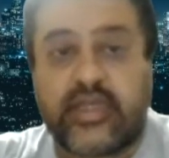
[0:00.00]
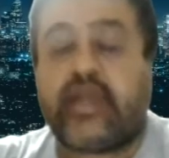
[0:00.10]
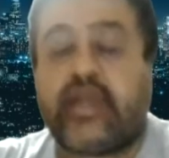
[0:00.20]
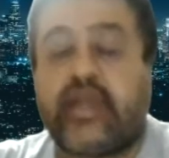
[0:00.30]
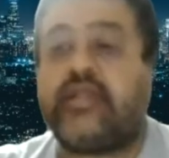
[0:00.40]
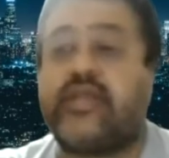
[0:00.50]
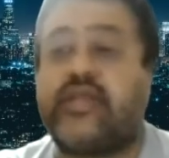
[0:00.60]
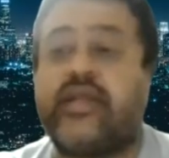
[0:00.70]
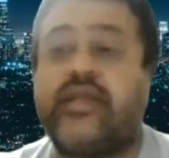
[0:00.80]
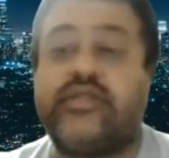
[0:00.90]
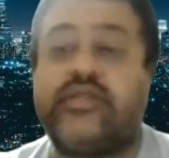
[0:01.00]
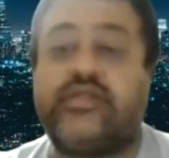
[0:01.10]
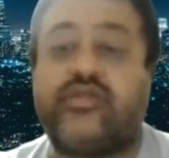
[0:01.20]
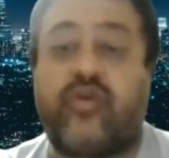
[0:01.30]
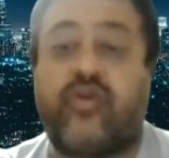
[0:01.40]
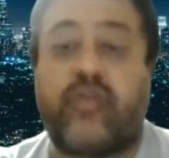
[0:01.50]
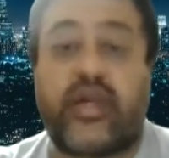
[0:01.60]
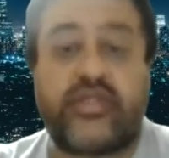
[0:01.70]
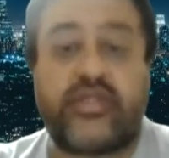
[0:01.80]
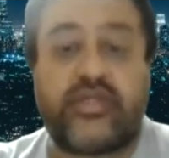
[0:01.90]
And the second is your
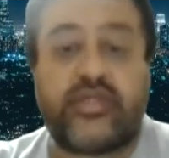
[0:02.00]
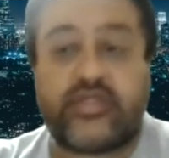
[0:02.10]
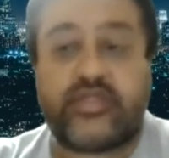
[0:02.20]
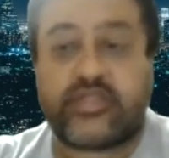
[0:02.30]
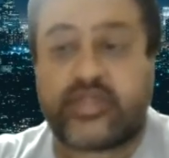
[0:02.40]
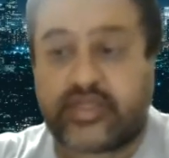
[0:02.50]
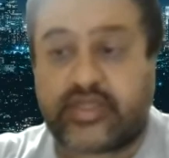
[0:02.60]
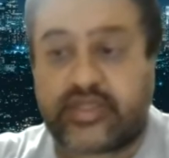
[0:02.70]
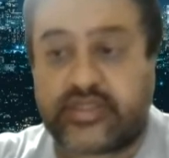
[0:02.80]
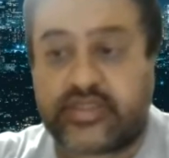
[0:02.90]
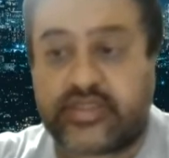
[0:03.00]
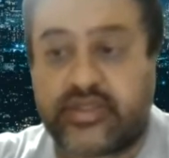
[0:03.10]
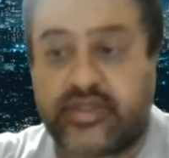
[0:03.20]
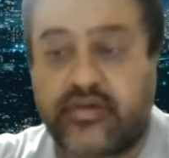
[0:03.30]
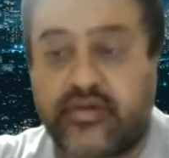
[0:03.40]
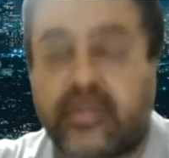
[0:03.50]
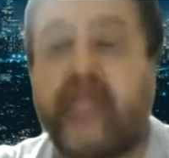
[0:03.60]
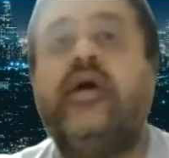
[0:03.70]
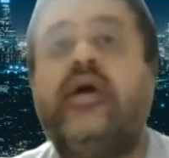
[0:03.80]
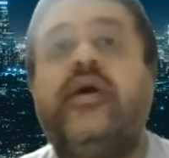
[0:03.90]
margin doesn't decrease. Okay.